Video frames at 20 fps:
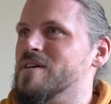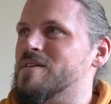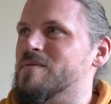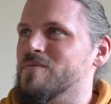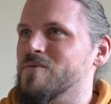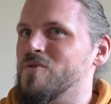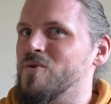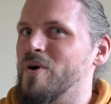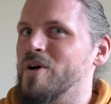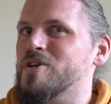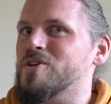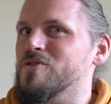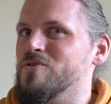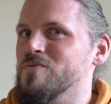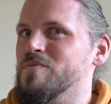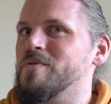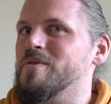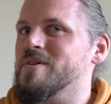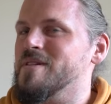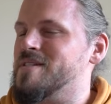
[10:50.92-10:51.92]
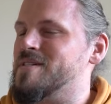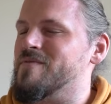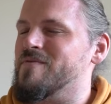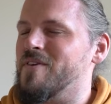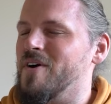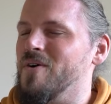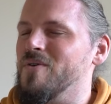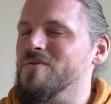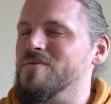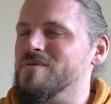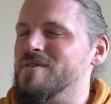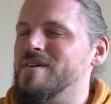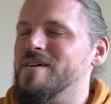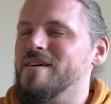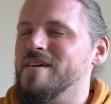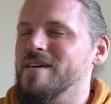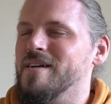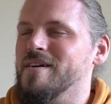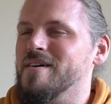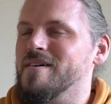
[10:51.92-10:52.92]
some questionable bits of gold
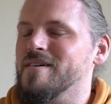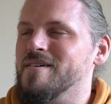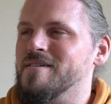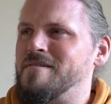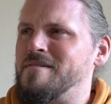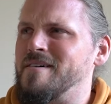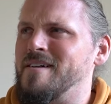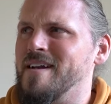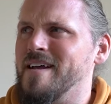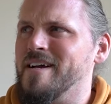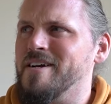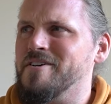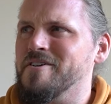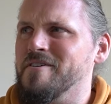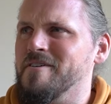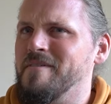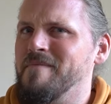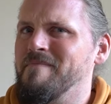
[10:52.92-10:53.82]
in our collection.